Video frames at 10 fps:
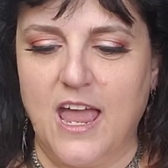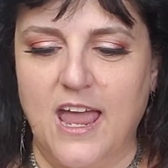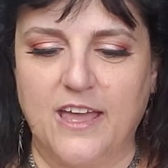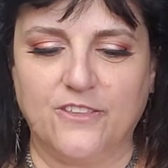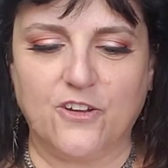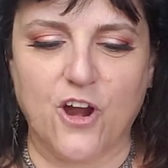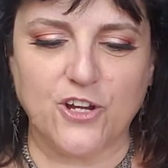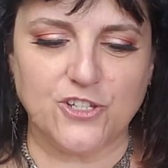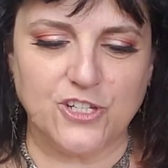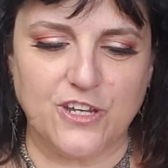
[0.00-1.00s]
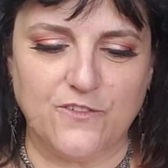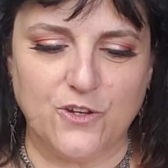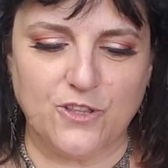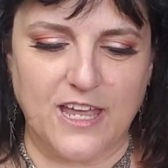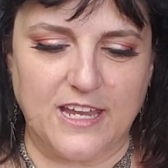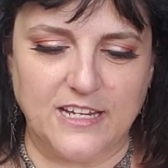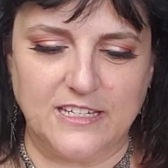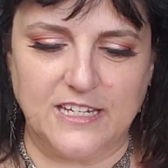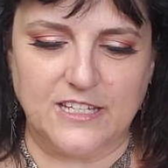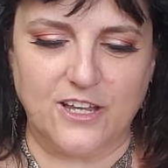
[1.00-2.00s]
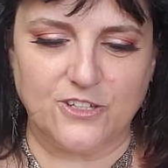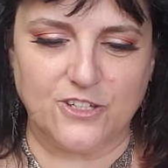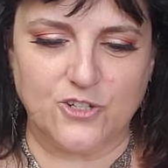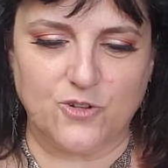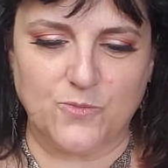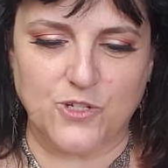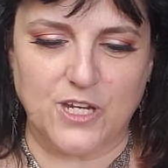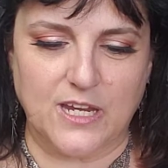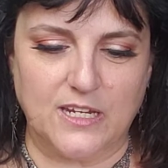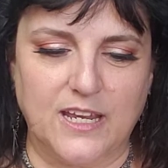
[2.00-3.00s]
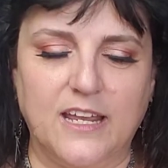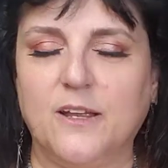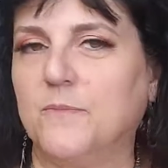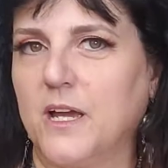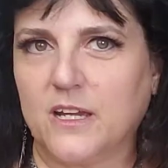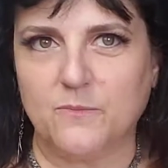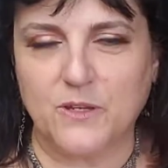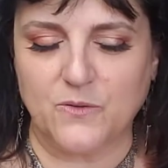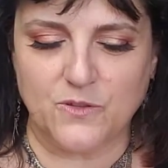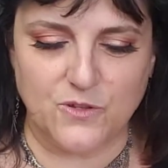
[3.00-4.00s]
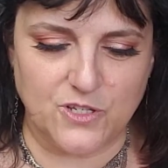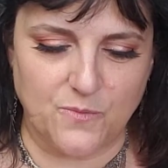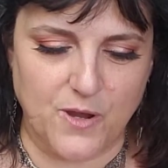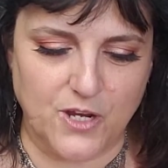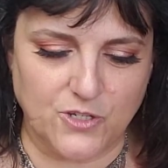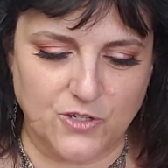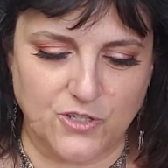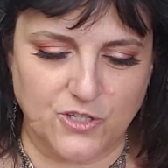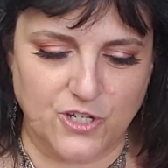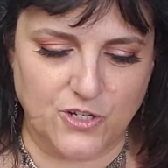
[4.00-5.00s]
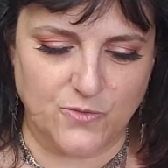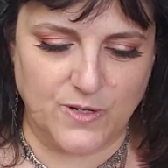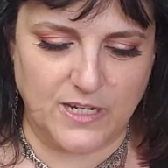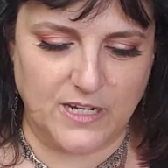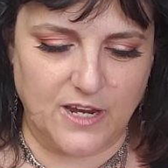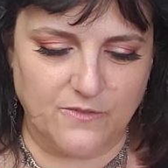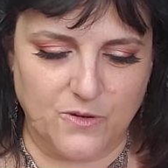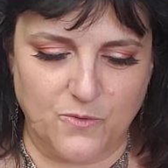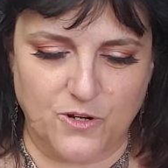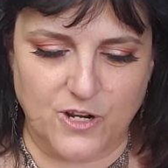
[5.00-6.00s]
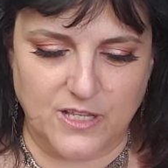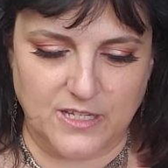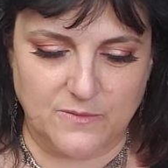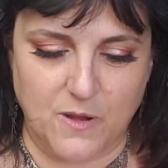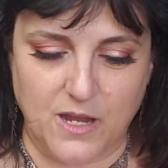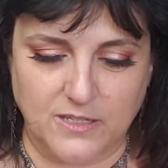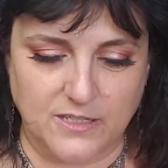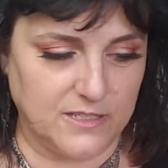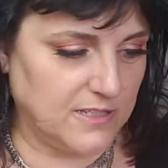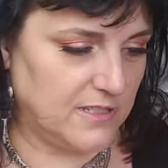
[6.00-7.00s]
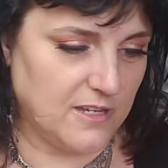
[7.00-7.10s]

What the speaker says: And the cards will give you like a detailed description. And I'm not going to be one of those unboxers just going to read every word on these boxes.